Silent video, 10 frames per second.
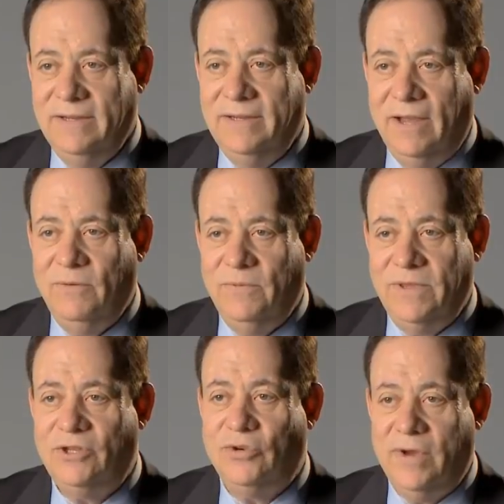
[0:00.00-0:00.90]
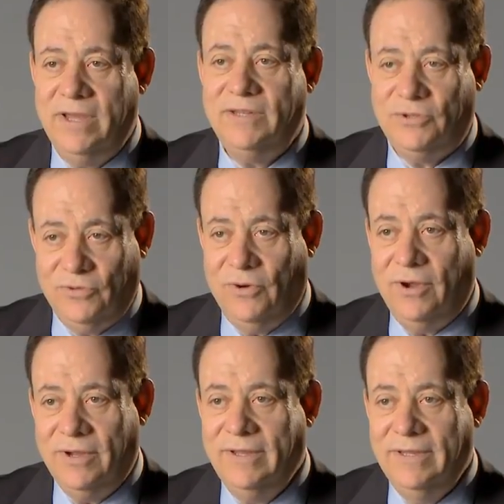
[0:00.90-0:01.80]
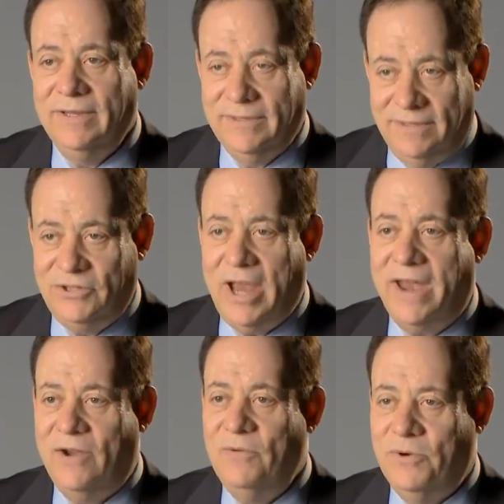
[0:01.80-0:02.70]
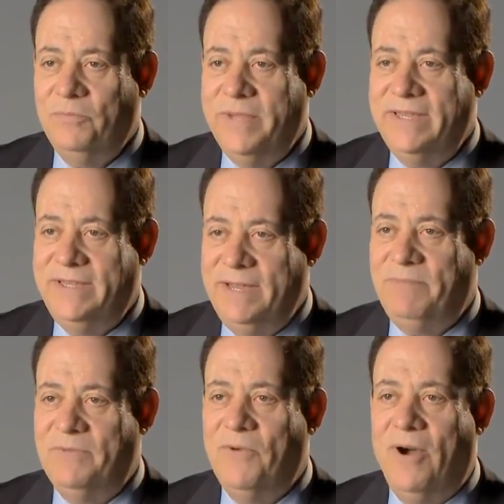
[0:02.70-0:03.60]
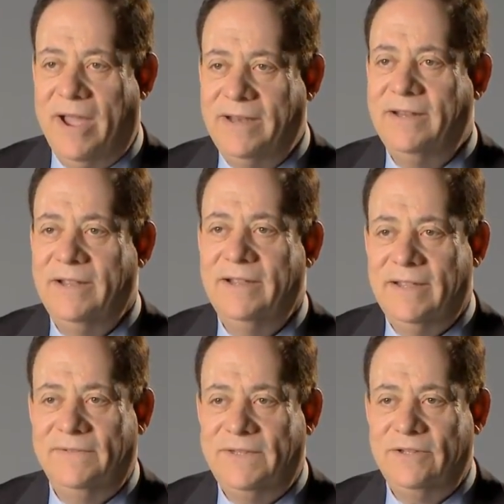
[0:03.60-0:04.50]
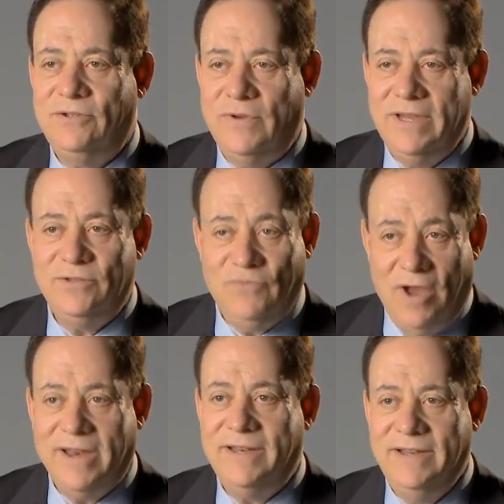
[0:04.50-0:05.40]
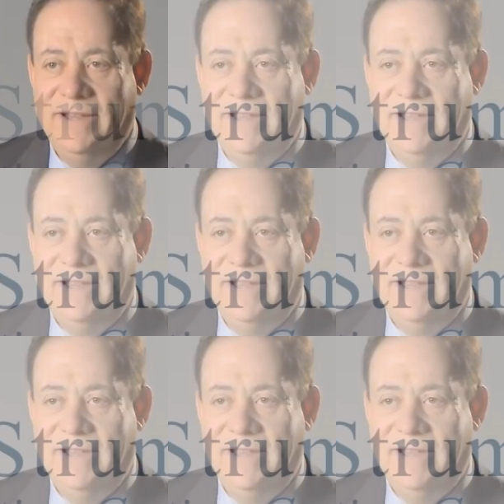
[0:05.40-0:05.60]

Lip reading: When the tree is strong, the shadow will be deep and wide. If the tree is rotted,